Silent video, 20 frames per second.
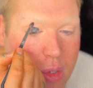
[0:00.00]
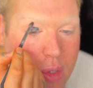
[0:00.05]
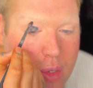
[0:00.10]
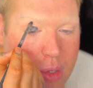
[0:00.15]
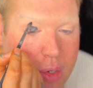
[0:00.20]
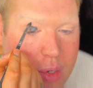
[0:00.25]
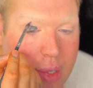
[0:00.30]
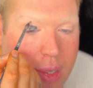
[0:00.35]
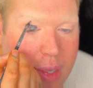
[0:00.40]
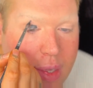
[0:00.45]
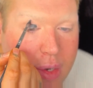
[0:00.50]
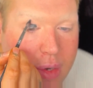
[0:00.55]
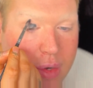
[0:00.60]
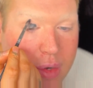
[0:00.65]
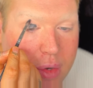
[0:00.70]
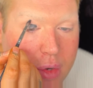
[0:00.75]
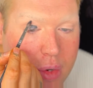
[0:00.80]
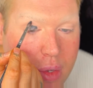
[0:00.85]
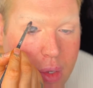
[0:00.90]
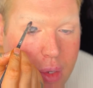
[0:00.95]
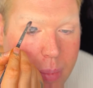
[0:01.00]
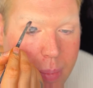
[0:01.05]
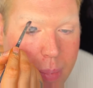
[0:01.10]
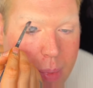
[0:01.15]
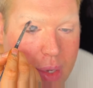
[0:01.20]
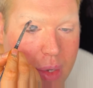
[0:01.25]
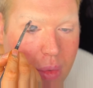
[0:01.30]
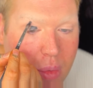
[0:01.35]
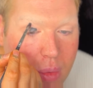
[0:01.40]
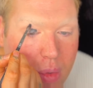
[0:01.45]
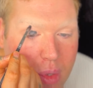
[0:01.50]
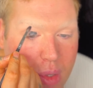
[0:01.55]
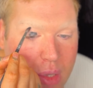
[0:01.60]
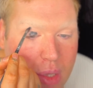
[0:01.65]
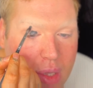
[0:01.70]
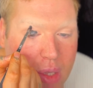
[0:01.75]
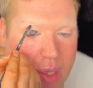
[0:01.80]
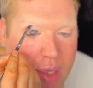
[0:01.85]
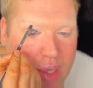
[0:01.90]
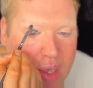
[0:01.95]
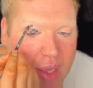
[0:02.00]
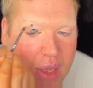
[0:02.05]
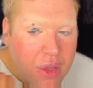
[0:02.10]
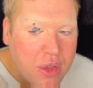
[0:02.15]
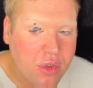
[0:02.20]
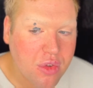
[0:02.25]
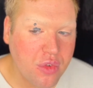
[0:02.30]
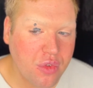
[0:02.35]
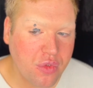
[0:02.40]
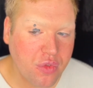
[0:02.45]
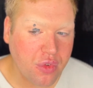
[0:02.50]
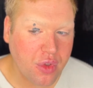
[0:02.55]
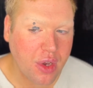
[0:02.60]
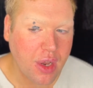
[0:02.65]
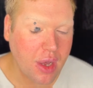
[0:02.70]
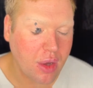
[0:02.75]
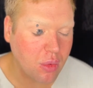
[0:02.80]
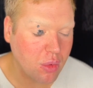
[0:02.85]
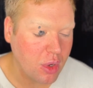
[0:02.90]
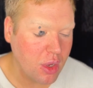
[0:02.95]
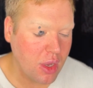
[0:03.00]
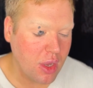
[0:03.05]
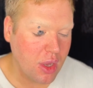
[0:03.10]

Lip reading: and end about here for now.